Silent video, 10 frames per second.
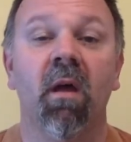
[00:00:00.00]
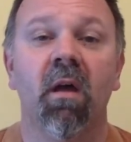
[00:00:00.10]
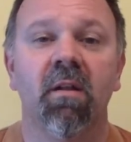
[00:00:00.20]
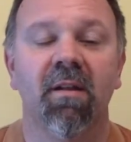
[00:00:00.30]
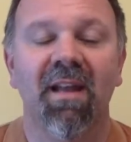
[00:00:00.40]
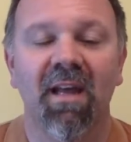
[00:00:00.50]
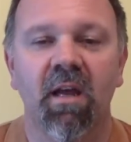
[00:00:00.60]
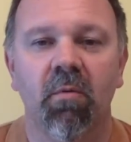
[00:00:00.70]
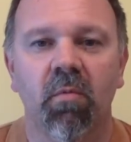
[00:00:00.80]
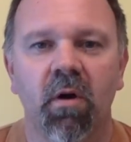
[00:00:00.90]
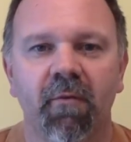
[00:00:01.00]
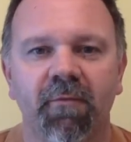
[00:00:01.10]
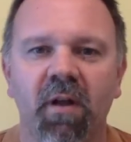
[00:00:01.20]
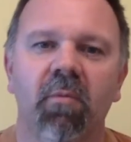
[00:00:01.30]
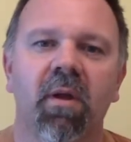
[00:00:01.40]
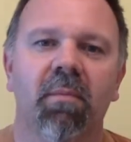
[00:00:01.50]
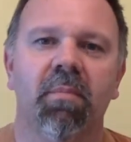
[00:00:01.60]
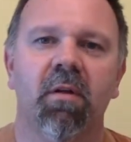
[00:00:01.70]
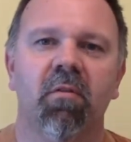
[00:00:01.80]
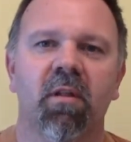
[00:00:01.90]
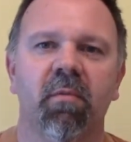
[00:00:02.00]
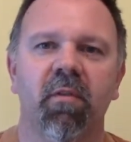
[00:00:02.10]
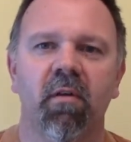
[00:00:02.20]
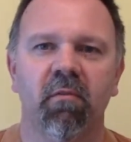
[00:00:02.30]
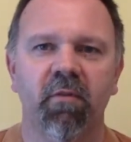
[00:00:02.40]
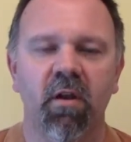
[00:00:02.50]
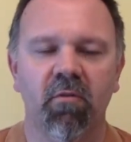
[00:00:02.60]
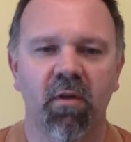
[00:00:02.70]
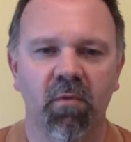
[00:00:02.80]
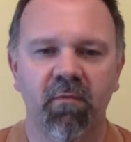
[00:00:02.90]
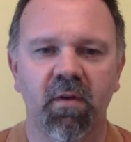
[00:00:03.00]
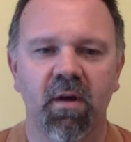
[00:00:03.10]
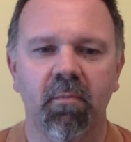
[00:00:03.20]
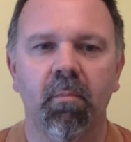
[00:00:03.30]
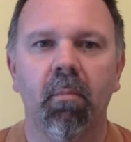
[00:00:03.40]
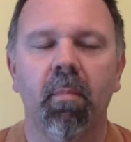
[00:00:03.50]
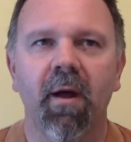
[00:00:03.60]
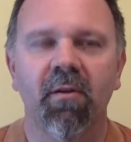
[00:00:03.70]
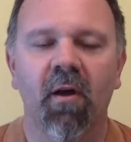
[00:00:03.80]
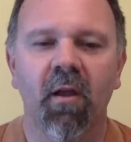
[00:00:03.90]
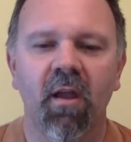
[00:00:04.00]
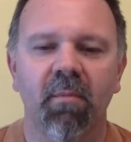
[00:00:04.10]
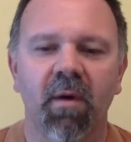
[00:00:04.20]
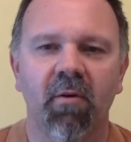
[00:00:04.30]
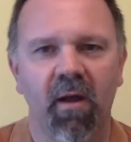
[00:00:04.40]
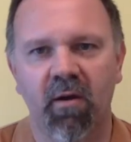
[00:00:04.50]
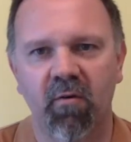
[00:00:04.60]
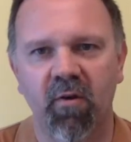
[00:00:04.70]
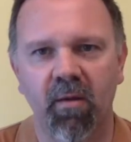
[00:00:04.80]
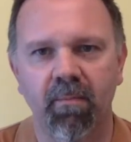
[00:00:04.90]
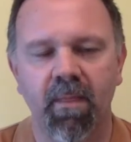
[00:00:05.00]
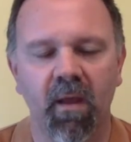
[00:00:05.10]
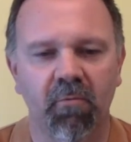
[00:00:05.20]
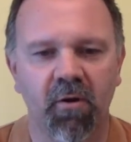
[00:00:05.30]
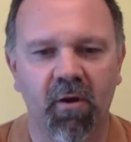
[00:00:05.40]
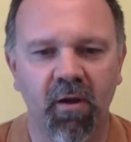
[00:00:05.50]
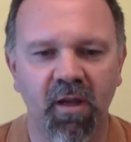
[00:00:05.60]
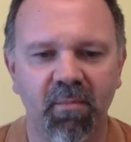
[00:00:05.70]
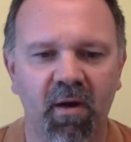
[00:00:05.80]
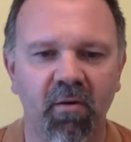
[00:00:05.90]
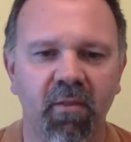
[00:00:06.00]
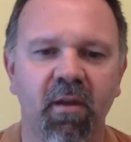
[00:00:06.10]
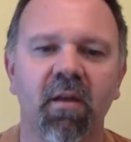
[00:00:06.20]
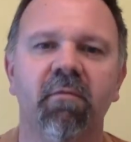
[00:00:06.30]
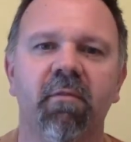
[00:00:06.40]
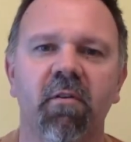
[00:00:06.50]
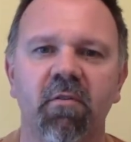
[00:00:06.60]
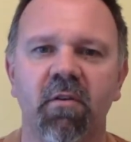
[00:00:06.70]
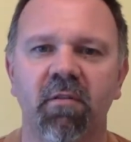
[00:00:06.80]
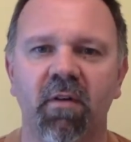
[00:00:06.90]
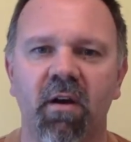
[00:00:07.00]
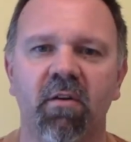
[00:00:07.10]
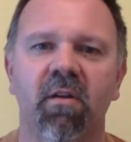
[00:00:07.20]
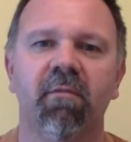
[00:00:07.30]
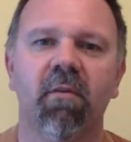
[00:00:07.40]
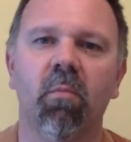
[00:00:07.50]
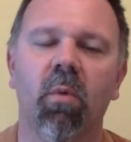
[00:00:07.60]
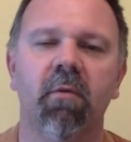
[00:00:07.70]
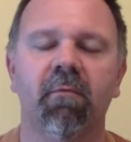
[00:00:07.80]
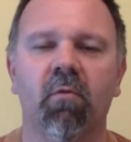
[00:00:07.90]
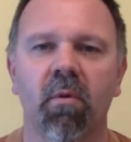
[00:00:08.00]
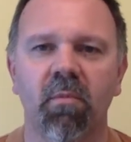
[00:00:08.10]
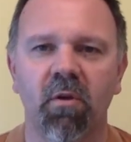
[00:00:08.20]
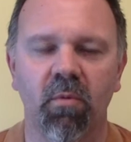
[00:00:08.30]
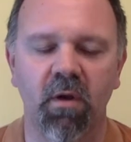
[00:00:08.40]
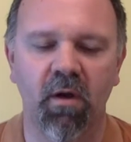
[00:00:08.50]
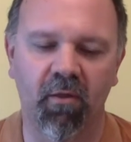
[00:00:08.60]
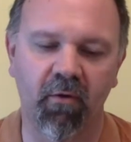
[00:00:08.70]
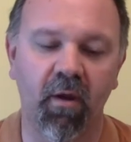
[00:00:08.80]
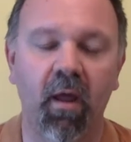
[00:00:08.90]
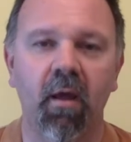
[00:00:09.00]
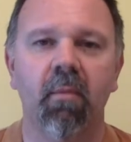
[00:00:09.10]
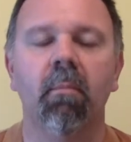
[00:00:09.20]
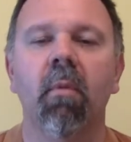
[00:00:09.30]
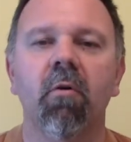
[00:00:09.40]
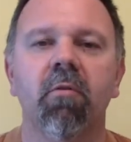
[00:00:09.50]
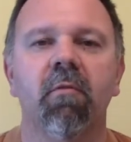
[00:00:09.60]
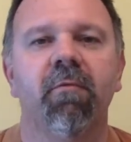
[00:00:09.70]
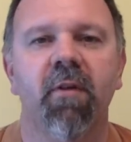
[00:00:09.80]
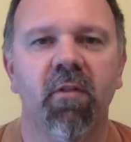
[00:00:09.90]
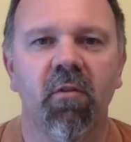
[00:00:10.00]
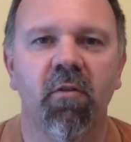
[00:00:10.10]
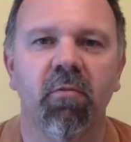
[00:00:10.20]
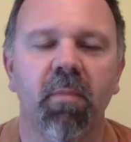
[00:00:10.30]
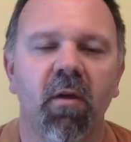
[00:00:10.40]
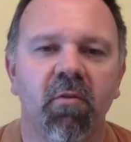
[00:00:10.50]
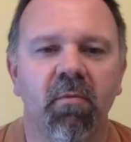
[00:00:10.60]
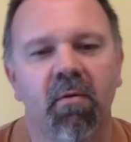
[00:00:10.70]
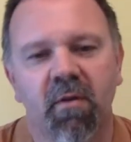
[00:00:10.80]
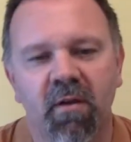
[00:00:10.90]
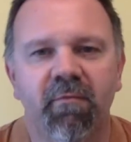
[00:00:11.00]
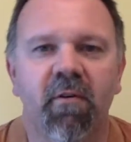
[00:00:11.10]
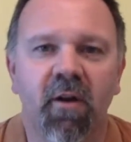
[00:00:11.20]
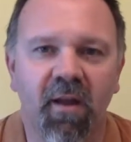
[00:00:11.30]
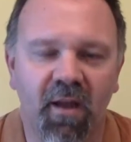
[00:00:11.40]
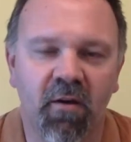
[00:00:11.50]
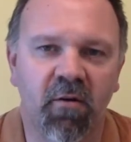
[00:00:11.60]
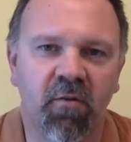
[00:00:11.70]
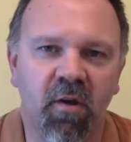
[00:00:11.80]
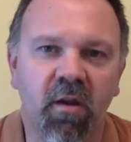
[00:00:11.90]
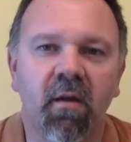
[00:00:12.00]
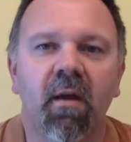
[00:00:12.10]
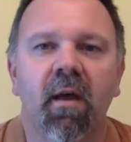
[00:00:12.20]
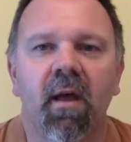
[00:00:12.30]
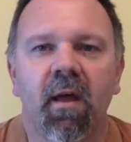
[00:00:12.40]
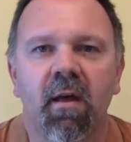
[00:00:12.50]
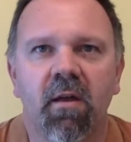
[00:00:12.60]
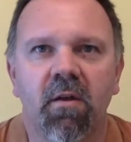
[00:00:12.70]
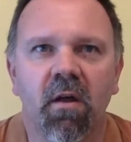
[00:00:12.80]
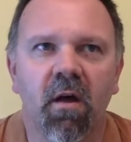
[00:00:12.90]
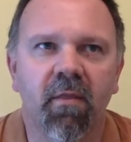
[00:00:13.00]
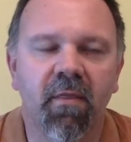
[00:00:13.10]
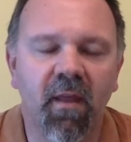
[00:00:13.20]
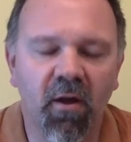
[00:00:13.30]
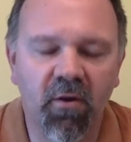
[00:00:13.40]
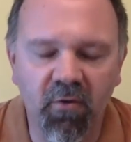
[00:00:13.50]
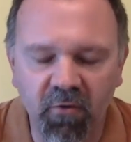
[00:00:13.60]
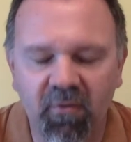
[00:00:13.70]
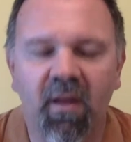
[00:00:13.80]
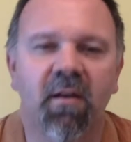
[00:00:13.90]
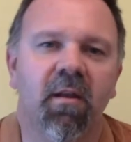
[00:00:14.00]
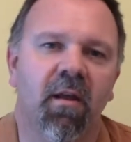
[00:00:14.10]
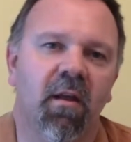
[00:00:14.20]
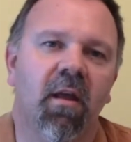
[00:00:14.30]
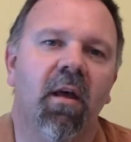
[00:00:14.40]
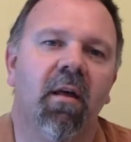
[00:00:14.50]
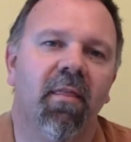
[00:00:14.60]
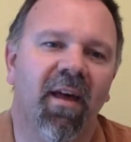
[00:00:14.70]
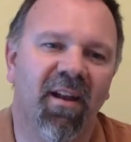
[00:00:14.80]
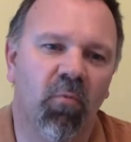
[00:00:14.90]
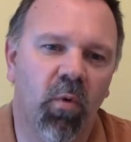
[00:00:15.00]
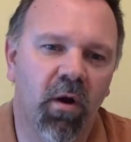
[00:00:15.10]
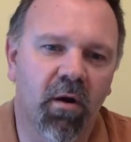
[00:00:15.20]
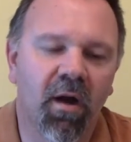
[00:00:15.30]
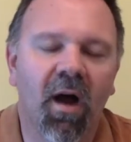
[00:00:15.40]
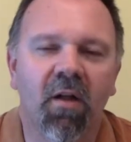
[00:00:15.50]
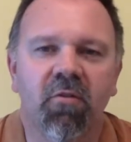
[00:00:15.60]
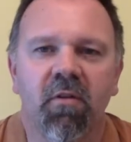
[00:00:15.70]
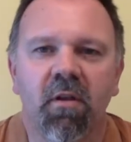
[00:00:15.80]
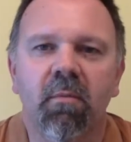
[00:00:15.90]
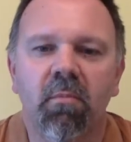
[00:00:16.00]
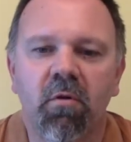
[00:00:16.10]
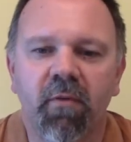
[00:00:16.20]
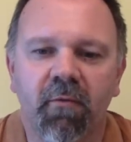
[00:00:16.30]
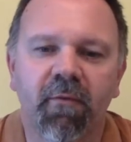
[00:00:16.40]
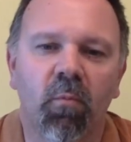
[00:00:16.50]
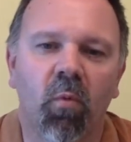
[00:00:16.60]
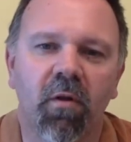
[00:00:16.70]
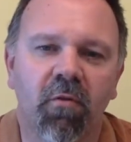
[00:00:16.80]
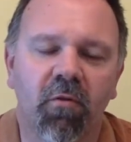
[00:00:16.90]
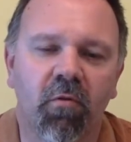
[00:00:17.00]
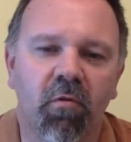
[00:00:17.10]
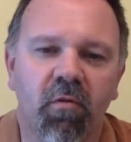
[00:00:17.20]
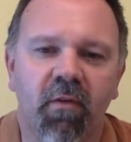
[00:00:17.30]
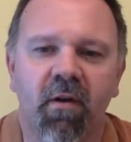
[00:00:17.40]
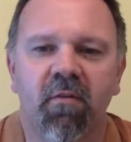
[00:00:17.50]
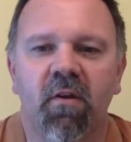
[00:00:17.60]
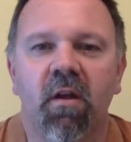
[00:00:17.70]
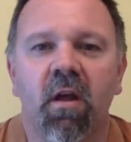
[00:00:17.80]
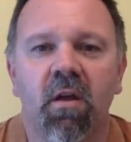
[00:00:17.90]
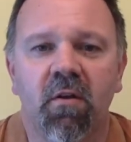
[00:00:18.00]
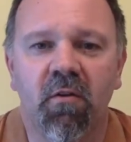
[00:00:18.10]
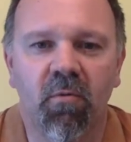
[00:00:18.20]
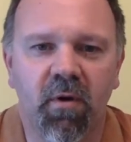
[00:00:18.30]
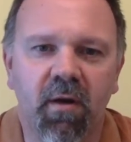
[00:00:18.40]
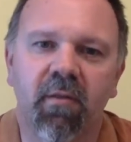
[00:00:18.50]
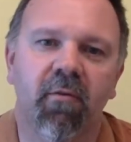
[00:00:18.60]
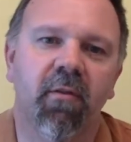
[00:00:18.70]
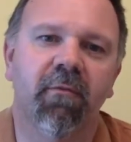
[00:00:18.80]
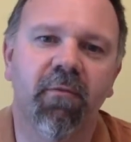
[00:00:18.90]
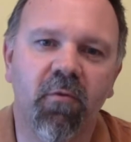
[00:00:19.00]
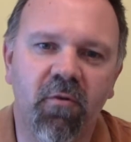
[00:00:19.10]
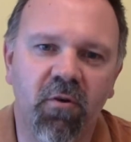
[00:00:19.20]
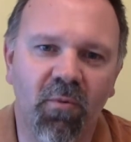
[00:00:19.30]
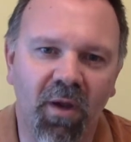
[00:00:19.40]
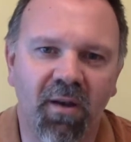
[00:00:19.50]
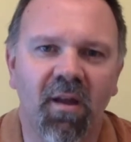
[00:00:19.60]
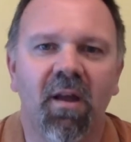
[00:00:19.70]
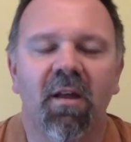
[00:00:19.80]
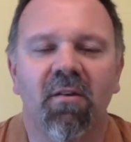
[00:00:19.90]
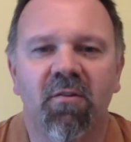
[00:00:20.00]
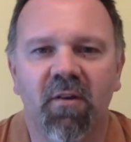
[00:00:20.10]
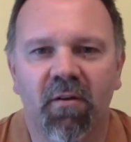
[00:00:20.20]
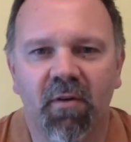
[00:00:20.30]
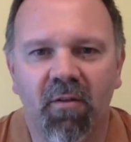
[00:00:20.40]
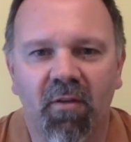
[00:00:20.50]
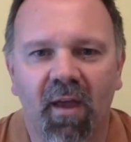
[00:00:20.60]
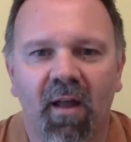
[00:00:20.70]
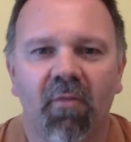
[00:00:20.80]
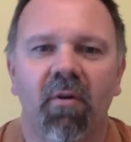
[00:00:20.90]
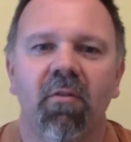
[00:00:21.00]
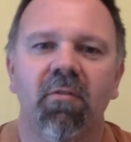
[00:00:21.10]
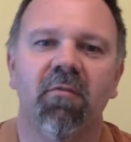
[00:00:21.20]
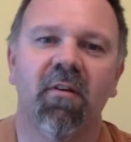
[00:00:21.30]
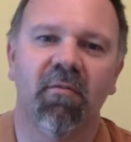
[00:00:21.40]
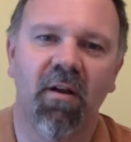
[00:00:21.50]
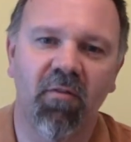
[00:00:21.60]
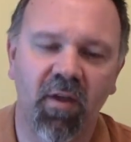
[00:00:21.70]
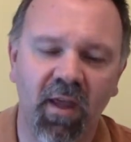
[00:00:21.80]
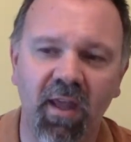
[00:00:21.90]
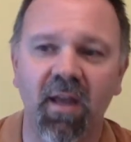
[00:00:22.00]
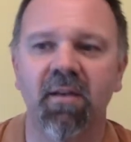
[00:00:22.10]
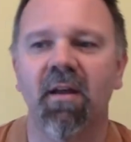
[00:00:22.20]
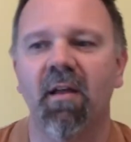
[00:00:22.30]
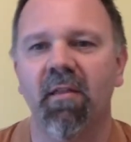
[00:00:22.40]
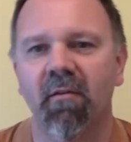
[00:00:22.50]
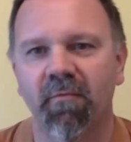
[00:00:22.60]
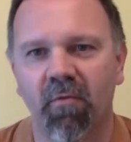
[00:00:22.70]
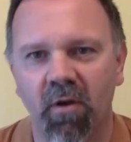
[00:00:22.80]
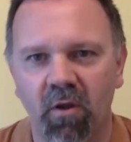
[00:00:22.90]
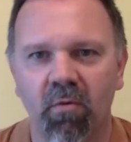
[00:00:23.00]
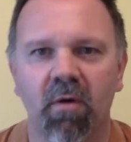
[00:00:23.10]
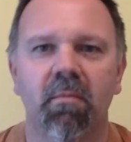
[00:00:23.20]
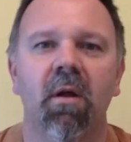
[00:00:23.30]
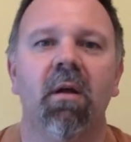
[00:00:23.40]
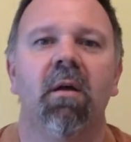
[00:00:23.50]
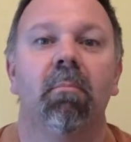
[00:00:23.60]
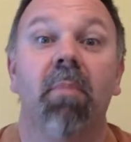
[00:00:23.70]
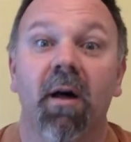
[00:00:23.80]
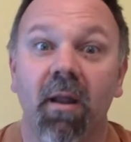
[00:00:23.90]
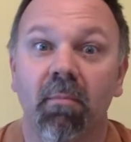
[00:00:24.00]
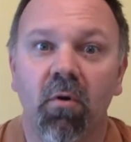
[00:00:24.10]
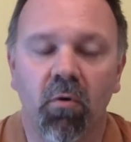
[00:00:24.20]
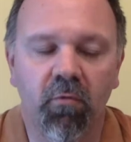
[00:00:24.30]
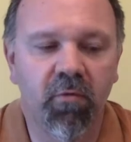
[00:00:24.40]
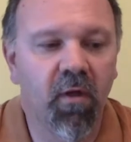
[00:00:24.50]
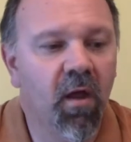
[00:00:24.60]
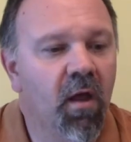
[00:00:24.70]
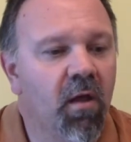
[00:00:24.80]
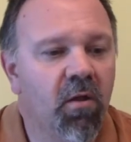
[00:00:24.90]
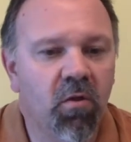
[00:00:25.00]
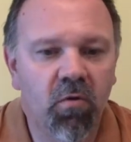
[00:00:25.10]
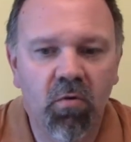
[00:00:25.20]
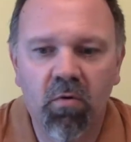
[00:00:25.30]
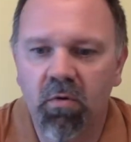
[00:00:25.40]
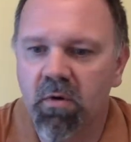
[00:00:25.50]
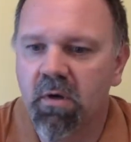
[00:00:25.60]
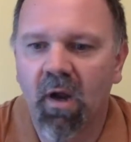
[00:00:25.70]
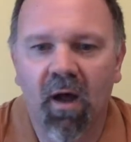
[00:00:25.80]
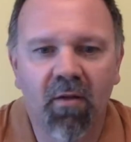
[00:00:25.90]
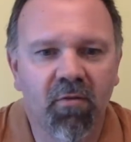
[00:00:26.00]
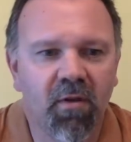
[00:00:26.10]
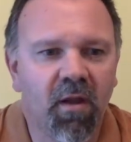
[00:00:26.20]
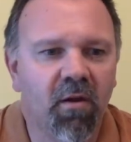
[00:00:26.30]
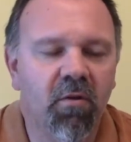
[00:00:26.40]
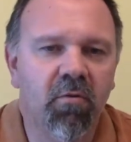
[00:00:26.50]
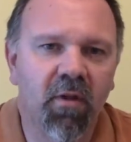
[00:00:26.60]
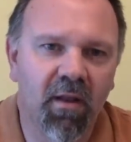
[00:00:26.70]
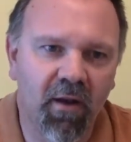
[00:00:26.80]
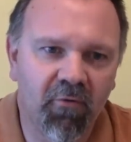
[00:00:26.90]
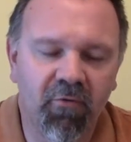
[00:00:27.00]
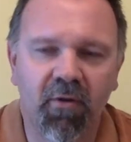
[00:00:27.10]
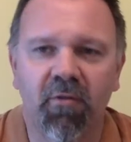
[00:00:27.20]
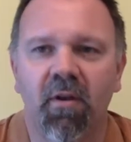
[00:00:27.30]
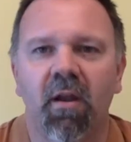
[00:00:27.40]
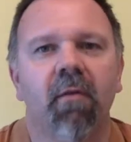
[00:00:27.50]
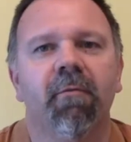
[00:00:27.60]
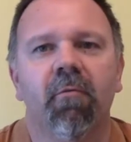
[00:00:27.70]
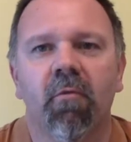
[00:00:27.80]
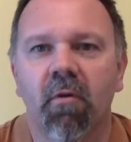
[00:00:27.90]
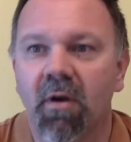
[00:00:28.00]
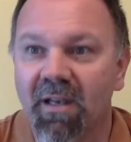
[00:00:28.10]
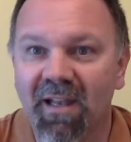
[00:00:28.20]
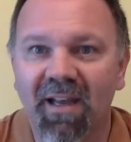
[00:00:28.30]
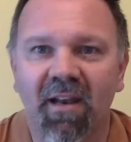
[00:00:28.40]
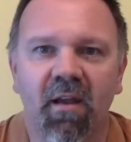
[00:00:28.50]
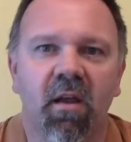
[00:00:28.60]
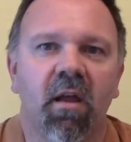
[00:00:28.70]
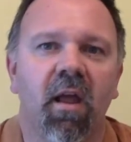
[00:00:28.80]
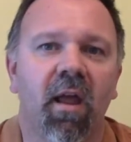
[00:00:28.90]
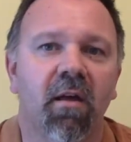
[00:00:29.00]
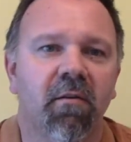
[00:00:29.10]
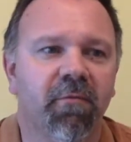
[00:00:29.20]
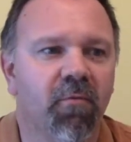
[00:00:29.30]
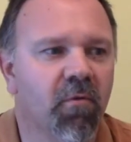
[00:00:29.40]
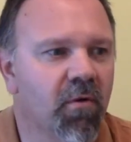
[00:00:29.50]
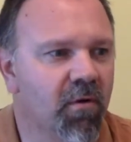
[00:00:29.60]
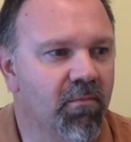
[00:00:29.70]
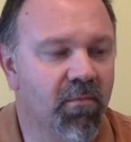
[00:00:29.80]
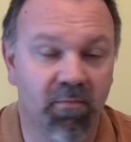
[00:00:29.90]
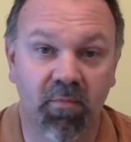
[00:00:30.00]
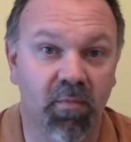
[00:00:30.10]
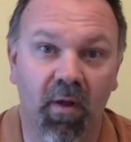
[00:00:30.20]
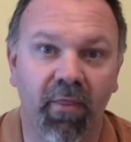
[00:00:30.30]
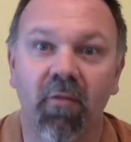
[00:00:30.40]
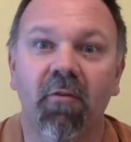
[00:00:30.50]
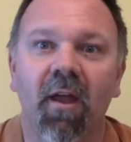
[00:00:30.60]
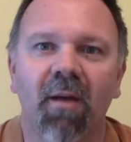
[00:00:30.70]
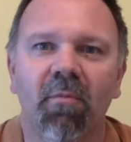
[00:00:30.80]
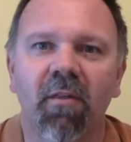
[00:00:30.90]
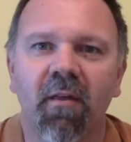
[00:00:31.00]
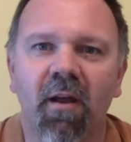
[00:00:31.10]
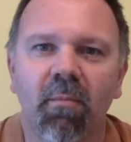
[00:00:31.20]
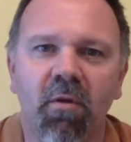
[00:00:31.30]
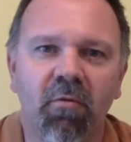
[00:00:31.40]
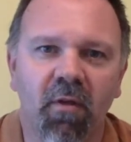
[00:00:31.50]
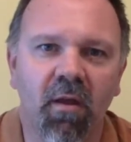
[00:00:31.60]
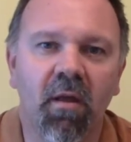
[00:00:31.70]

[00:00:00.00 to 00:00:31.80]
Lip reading: Today we're following up on some of the other videos that we've done by talking about energy. And we're talking about the conversion of energy from one form to another. Most of physics is based around converting energy and the understanding that we are constantly moving from one source of energy to another. The food you eat generates calories, generates heat, and therefore your body moves. You constantly are using electricity for lighting and for, well, this camera that I'm using.